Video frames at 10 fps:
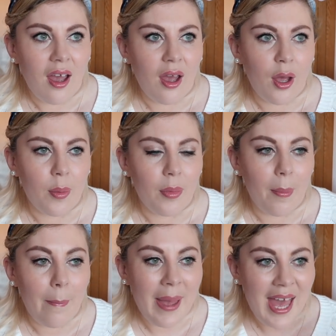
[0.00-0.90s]

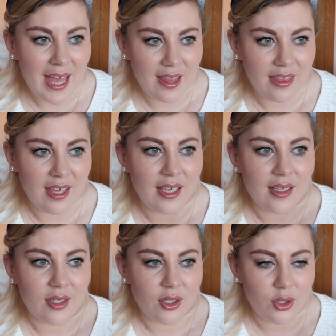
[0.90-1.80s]
pet
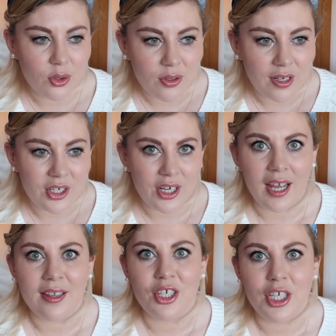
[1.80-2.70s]
things, storage,
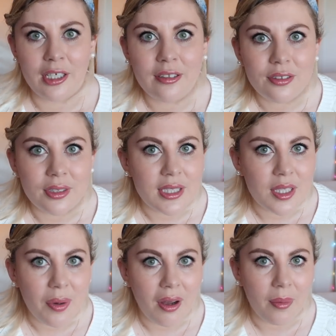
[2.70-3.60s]
and the children's
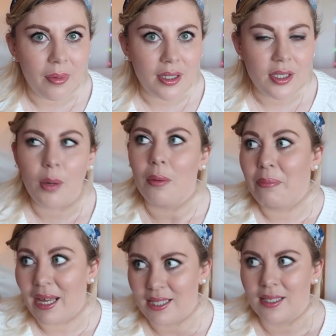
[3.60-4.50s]
department. Oh, and
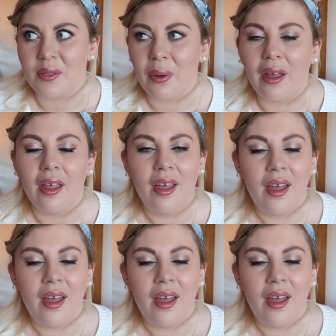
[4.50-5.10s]
bedding as well.